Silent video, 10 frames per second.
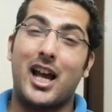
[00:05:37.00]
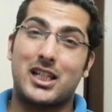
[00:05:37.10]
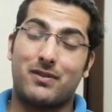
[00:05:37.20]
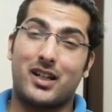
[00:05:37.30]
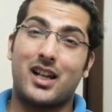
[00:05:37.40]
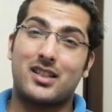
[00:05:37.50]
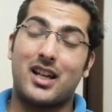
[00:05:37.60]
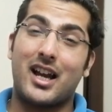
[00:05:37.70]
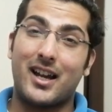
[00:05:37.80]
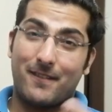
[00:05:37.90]
as far
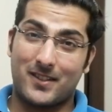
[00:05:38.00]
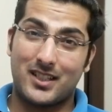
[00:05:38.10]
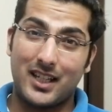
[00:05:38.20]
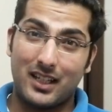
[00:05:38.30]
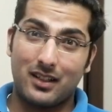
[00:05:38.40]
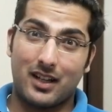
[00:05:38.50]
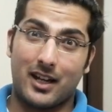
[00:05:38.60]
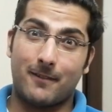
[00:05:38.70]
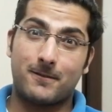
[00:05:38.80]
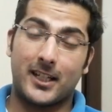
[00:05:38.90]
as I have seen,
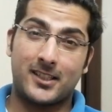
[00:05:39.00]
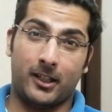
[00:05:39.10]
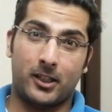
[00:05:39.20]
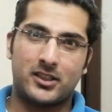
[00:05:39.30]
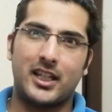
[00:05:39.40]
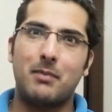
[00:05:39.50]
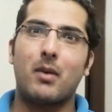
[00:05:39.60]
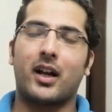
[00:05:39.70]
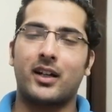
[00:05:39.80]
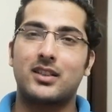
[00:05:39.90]
I started
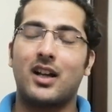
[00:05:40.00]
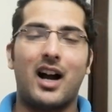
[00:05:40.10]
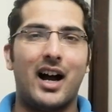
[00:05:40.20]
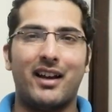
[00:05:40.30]
seeing markets,